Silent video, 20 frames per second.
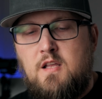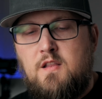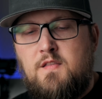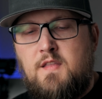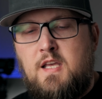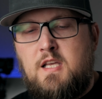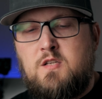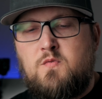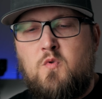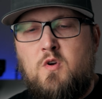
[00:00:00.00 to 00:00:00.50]

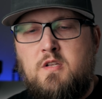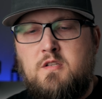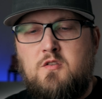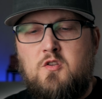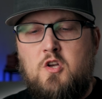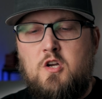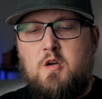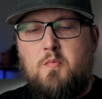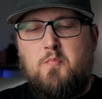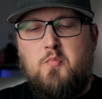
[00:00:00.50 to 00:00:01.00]
These ones
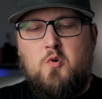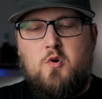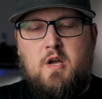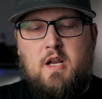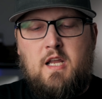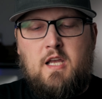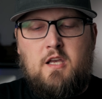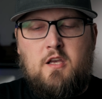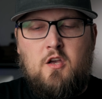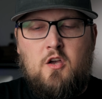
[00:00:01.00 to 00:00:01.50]
look
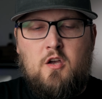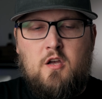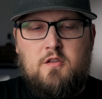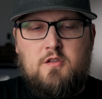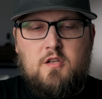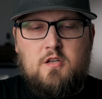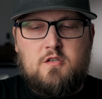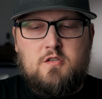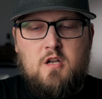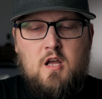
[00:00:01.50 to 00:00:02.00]
pretty
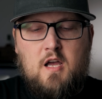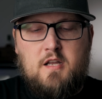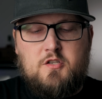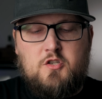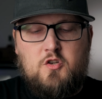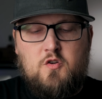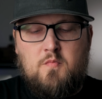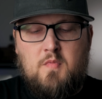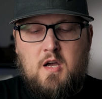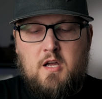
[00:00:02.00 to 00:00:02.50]
good. There's not
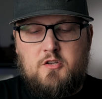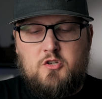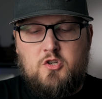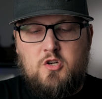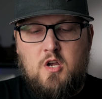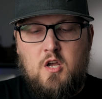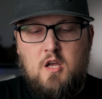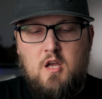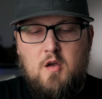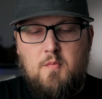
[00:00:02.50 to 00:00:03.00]
too
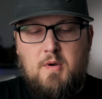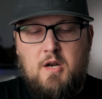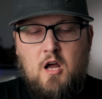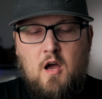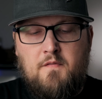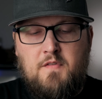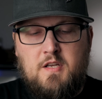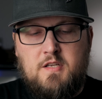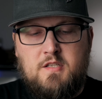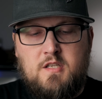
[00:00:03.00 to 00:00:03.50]
much, but
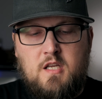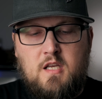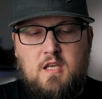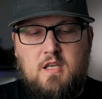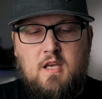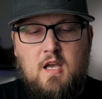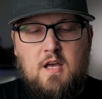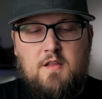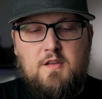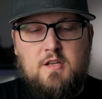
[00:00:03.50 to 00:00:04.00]
obviously,
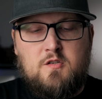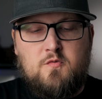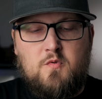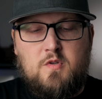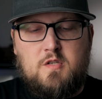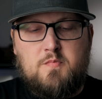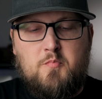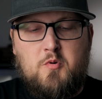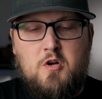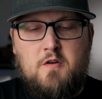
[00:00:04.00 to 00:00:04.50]
yeah, this
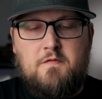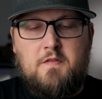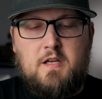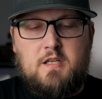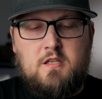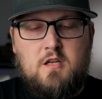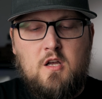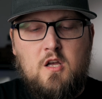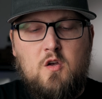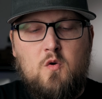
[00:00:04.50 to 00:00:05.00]
one's
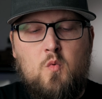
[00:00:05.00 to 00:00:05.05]
perfect.